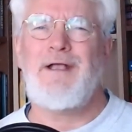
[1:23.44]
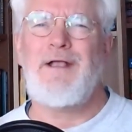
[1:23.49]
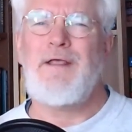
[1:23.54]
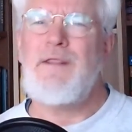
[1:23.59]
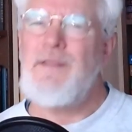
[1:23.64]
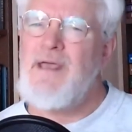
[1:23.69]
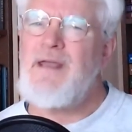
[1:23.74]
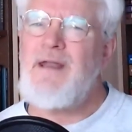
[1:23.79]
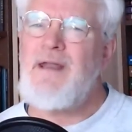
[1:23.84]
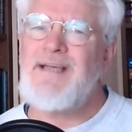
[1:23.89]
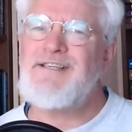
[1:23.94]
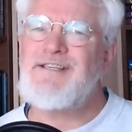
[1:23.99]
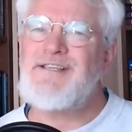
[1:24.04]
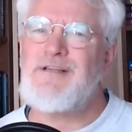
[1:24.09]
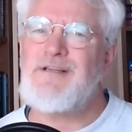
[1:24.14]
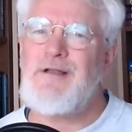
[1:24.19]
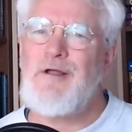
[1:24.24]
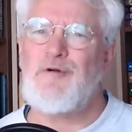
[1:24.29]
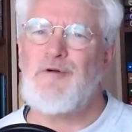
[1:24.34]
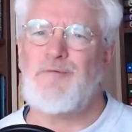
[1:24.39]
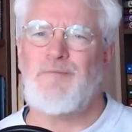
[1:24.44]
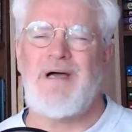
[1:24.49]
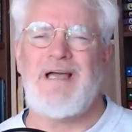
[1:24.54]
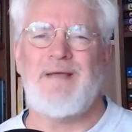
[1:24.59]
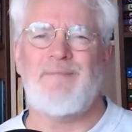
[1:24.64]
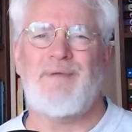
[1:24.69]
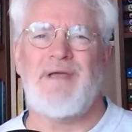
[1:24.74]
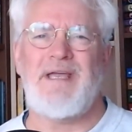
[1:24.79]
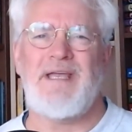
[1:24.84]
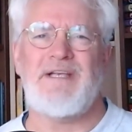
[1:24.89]
Then I slowed my
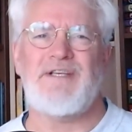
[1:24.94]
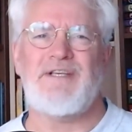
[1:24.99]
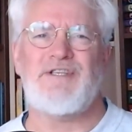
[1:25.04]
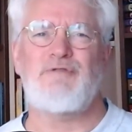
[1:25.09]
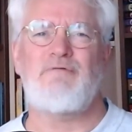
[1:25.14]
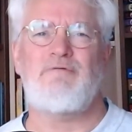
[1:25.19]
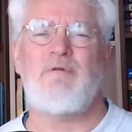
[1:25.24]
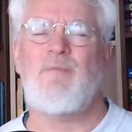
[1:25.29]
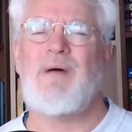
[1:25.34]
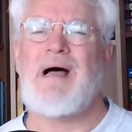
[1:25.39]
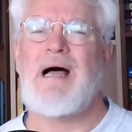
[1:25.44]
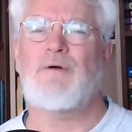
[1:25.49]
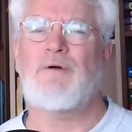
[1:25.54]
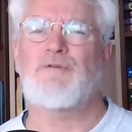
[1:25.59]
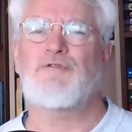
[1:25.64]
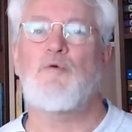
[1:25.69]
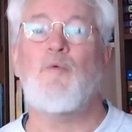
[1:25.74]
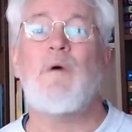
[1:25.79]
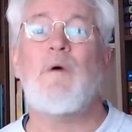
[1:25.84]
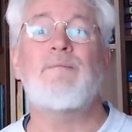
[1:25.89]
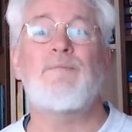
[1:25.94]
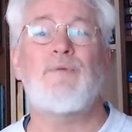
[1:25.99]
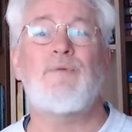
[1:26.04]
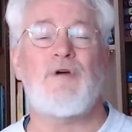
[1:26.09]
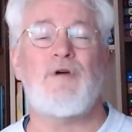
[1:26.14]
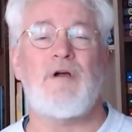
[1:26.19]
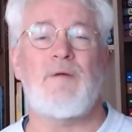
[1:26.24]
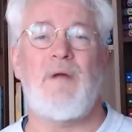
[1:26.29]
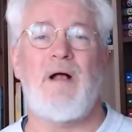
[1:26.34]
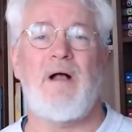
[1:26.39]
pace to about 1
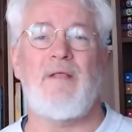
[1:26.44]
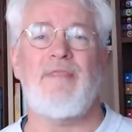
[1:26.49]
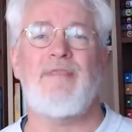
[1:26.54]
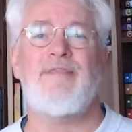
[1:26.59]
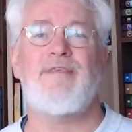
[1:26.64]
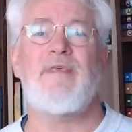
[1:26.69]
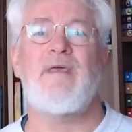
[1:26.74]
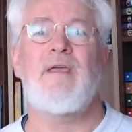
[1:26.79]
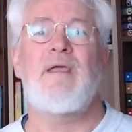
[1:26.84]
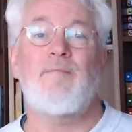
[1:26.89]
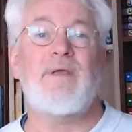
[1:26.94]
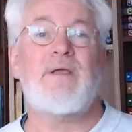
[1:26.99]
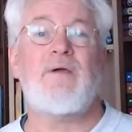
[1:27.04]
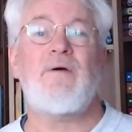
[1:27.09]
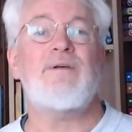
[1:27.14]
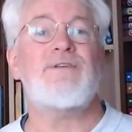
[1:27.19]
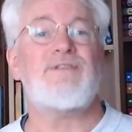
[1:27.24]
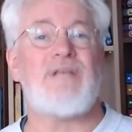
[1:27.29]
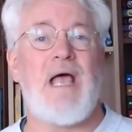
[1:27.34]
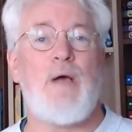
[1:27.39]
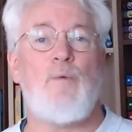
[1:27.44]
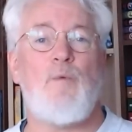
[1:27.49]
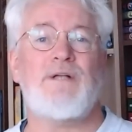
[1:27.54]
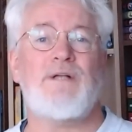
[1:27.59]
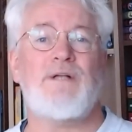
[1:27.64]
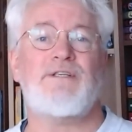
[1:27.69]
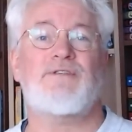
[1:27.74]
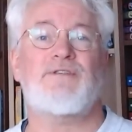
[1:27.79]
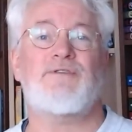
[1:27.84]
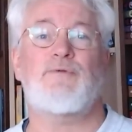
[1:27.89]
book a month because I
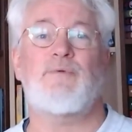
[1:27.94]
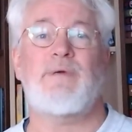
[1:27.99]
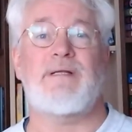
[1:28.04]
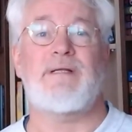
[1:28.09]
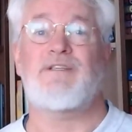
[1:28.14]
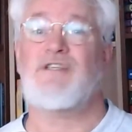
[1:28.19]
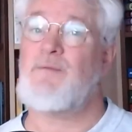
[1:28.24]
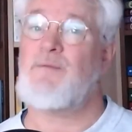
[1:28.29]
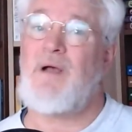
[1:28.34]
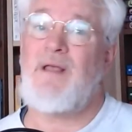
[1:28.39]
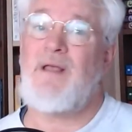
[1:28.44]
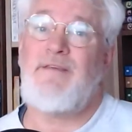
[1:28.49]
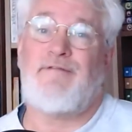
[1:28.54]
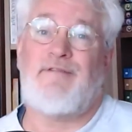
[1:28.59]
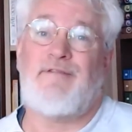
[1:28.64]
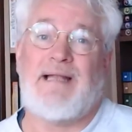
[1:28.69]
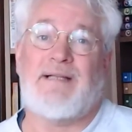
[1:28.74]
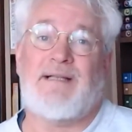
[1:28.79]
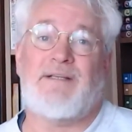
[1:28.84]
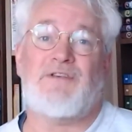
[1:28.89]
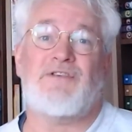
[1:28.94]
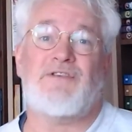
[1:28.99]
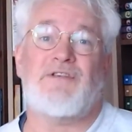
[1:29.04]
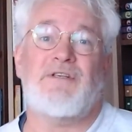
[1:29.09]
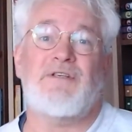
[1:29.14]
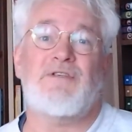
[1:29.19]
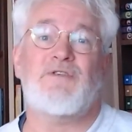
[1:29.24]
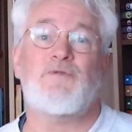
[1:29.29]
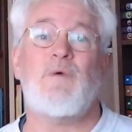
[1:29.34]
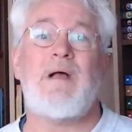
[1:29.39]
wanted to read some other
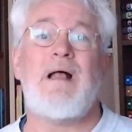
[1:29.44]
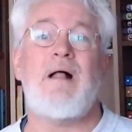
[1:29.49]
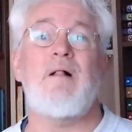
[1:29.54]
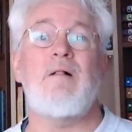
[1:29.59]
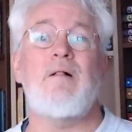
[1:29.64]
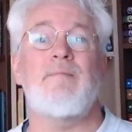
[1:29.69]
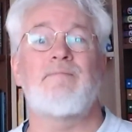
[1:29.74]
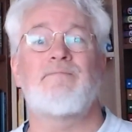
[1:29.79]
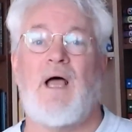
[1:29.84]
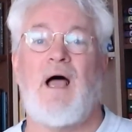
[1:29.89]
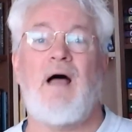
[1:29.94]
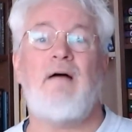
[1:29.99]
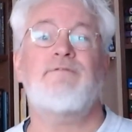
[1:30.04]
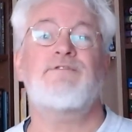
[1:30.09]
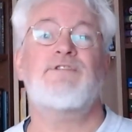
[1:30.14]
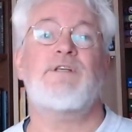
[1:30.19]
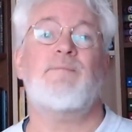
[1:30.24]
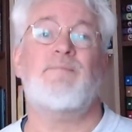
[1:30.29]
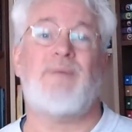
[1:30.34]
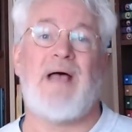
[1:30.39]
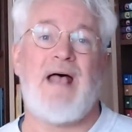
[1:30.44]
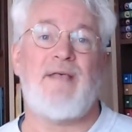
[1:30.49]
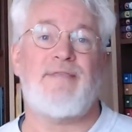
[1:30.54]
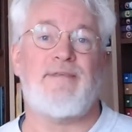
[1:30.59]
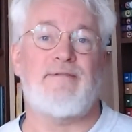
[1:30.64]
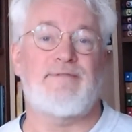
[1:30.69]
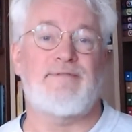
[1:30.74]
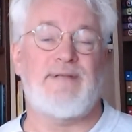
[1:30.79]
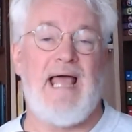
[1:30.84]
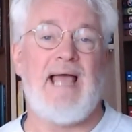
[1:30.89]
fantasy as well. After Path
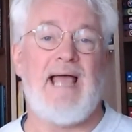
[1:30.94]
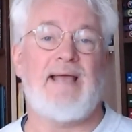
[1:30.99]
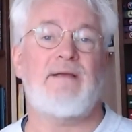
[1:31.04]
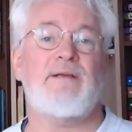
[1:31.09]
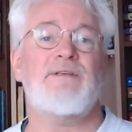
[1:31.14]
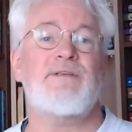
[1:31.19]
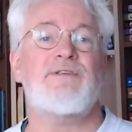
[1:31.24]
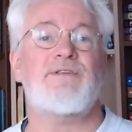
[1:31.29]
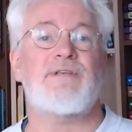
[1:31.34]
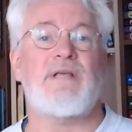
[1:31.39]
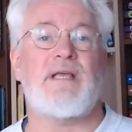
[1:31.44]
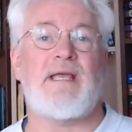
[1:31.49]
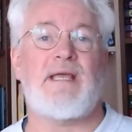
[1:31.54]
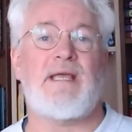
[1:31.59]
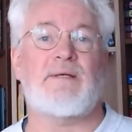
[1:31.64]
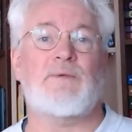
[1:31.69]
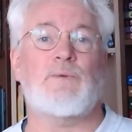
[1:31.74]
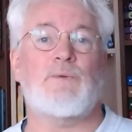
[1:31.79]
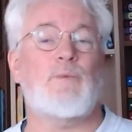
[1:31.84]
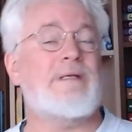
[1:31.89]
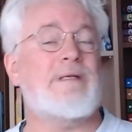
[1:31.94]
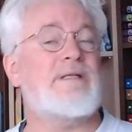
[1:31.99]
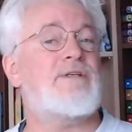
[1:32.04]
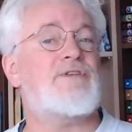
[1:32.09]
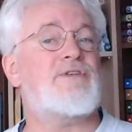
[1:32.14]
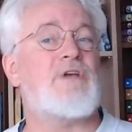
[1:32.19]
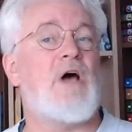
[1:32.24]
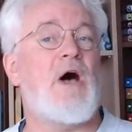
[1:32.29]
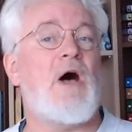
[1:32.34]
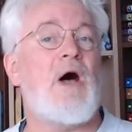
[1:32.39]
of Daggers and
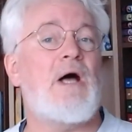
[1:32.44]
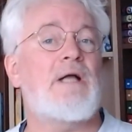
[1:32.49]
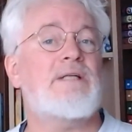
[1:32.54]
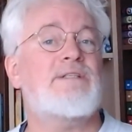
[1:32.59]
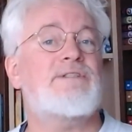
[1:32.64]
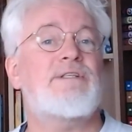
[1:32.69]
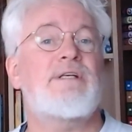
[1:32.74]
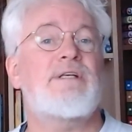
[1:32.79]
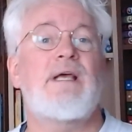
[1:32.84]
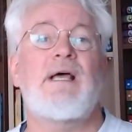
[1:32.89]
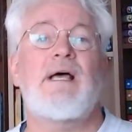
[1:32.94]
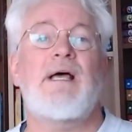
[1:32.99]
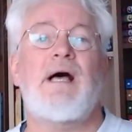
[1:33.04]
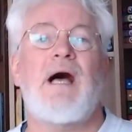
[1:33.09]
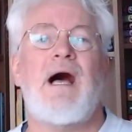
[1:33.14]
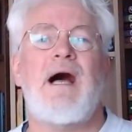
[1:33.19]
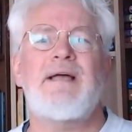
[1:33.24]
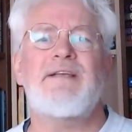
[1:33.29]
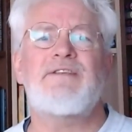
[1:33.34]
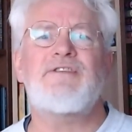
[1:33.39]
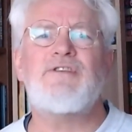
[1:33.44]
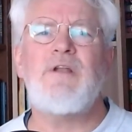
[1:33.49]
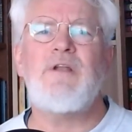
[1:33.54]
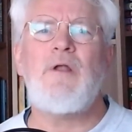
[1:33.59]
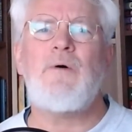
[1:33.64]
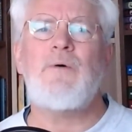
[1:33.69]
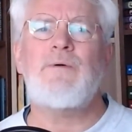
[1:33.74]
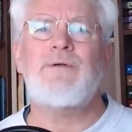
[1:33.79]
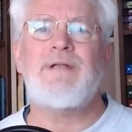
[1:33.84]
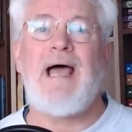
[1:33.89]
Winter's Heart, I
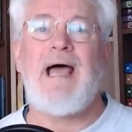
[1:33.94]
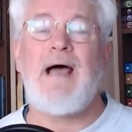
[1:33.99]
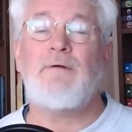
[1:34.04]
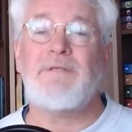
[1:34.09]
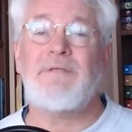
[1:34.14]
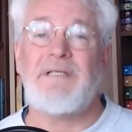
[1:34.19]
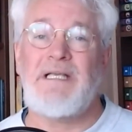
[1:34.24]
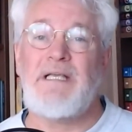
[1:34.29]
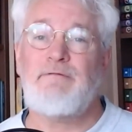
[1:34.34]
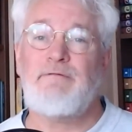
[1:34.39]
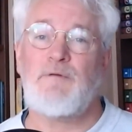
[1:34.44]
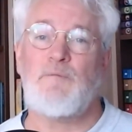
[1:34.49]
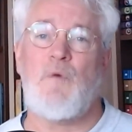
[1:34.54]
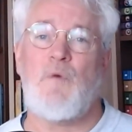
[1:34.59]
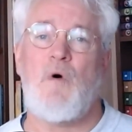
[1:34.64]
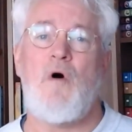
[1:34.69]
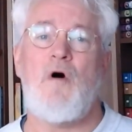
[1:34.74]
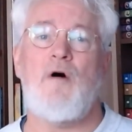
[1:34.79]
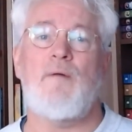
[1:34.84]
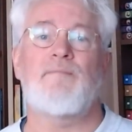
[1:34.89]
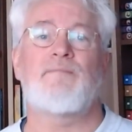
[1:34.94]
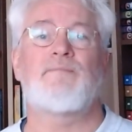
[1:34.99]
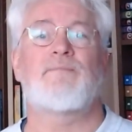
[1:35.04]
slowed down even more.